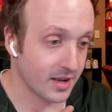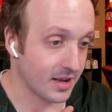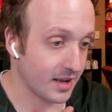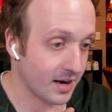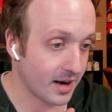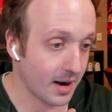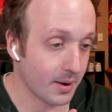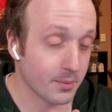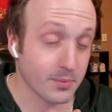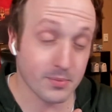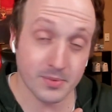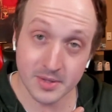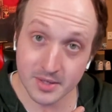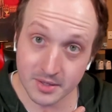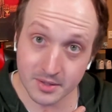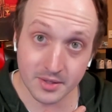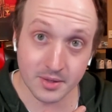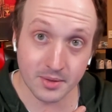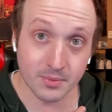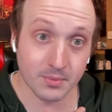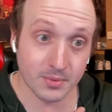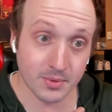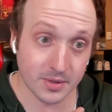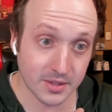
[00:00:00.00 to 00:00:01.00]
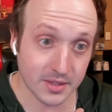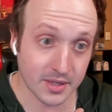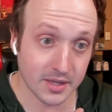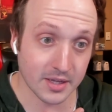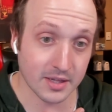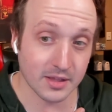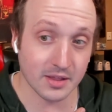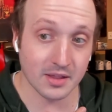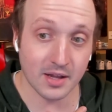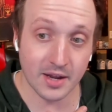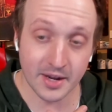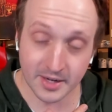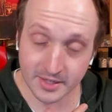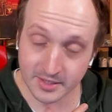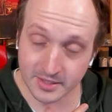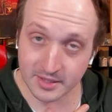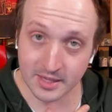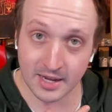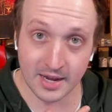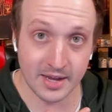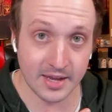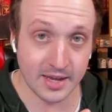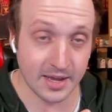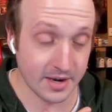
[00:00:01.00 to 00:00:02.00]
and I really, really liked
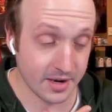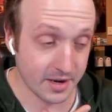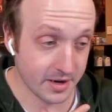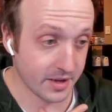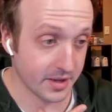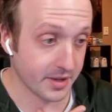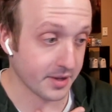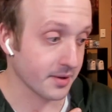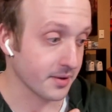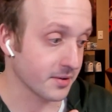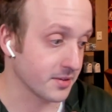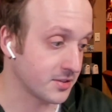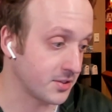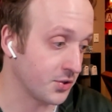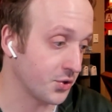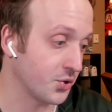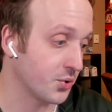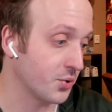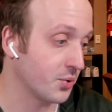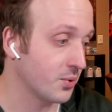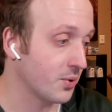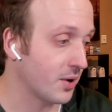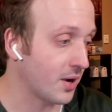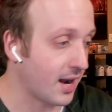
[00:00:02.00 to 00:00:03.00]
that ending too.